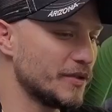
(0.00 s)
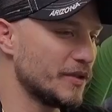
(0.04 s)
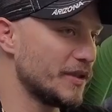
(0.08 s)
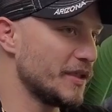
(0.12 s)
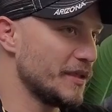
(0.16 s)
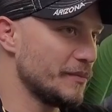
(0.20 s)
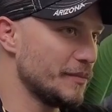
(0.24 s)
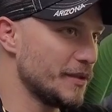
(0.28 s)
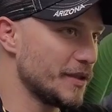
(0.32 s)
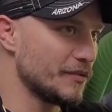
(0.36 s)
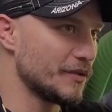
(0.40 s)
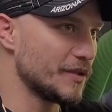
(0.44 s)
on
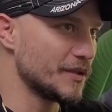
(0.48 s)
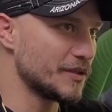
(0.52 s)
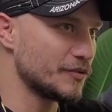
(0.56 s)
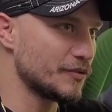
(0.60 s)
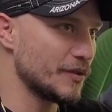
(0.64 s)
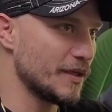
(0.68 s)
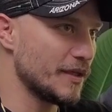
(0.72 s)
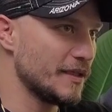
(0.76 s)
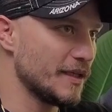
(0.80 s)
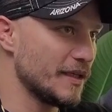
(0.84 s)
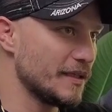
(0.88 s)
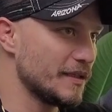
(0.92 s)
immigrants,
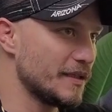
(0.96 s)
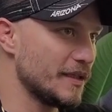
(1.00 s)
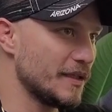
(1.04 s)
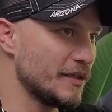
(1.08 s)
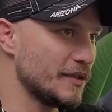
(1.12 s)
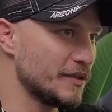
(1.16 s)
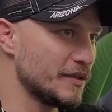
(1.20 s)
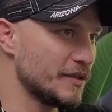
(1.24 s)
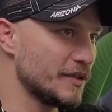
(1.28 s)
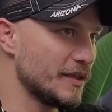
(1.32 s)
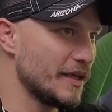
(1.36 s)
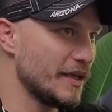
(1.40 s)
right? At the end
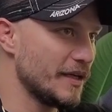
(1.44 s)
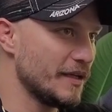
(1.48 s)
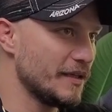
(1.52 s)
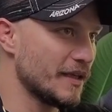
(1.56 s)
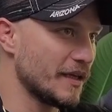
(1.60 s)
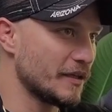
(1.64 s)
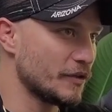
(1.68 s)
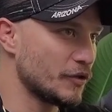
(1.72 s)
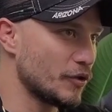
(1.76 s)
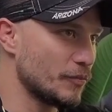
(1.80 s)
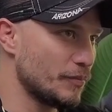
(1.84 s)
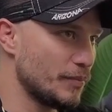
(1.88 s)
of the day,
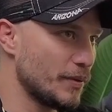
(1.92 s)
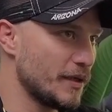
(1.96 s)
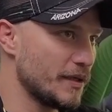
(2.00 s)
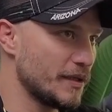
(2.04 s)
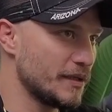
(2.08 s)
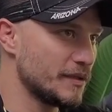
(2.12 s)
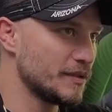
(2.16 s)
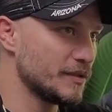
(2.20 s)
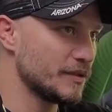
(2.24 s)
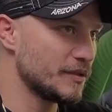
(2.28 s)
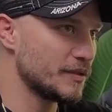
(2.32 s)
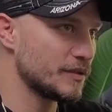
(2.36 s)
like your
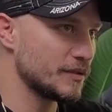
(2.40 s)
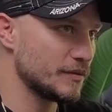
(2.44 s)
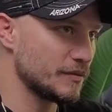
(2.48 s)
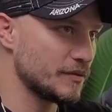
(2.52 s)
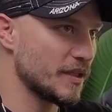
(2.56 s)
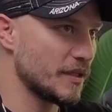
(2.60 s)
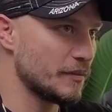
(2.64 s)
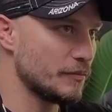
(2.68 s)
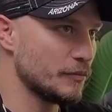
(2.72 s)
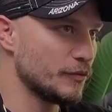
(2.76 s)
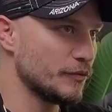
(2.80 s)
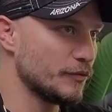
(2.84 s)
parents,
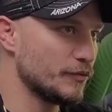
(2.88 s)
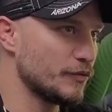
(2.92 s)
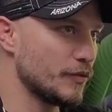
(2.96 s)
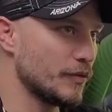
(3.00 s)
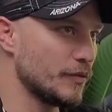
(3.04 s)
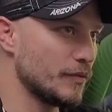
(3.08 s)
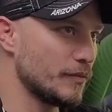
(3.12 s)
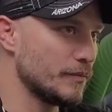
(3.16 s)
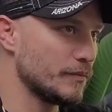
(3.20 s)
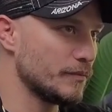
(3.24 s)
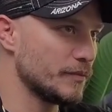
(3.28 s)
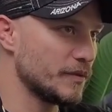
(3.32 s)
they moved
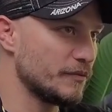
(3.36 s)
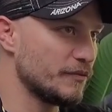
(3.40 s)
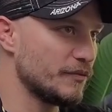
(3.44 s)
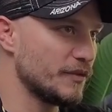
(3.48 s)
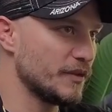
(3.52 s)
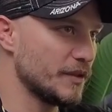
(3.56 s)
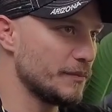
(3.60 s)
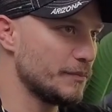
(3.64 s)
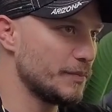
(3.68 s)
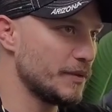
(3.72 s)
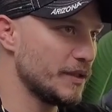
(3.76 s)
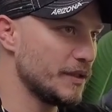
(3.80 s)
from the
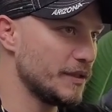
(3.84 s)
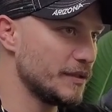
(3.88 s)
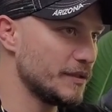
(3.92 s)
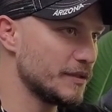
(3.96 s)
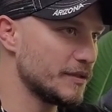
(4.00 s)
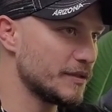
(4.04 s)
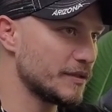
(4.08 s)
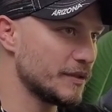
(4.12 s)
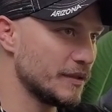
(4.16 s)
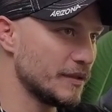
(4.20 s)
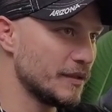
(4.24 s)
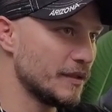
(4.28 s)

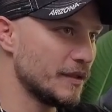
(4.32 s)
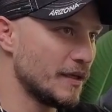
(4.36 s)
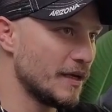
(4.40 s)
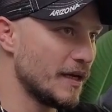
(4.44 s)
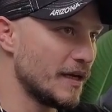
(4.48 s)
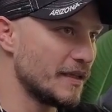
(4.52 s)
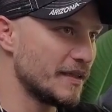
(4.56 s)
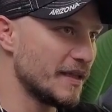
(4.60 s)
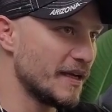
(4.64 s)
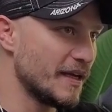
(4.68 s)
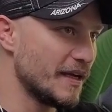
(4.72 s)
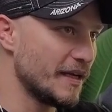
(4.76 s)
Philippines
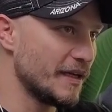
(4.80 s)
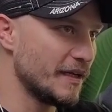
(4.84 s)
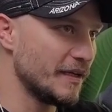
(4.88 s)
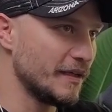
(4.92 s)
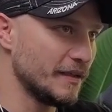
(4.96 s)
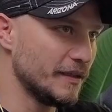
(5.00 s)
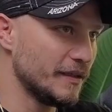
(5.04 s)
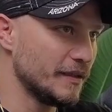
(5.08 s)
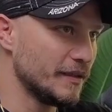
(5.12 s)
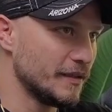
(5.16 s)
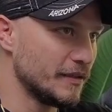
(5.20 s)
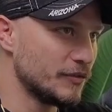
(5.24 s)
and
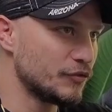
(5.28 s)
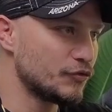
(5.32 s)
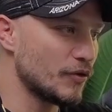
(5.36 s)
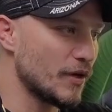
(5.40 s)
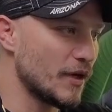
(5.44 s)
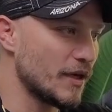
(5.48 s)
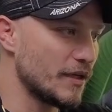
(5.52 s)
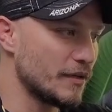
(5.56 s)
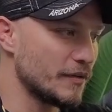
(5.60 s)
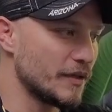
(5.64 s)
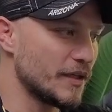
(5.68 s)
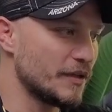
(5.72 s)
they
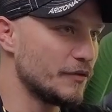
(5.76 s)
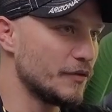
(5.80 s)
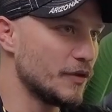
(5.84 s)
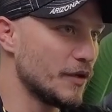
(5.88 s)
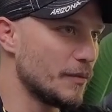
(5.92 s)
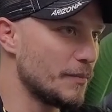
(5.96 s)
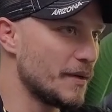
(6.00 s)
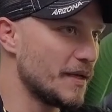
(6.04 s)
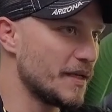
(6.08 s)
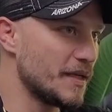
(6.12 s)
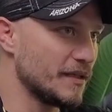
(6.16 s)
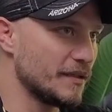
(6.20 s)
try to give you a
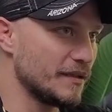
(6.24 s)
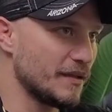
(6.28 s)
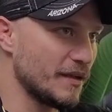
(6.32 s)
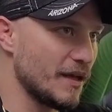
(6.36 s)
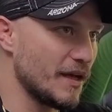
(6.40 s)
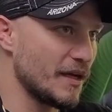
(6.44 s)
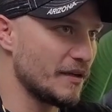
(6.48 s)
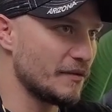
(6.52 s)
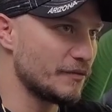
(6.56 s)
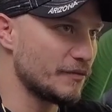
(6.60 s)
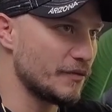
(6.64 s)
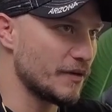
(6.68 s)
better
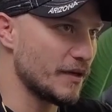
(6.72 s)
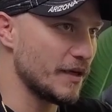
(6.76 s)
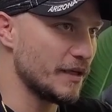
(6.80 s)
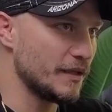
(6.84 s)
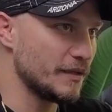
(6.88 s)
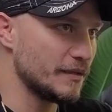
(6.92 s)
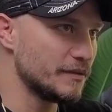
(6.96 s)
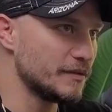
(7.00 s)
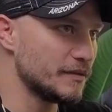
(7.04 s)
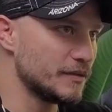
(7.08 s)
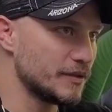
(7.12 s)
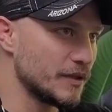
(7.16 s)
life, right?
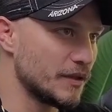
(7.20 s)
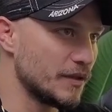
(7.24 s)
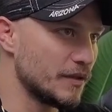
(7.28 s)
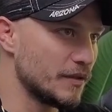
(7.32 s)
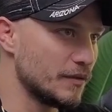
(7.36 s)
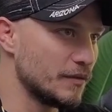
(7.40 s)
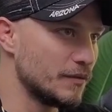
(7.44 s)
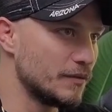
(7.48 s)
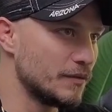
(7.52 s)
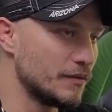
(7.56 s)
So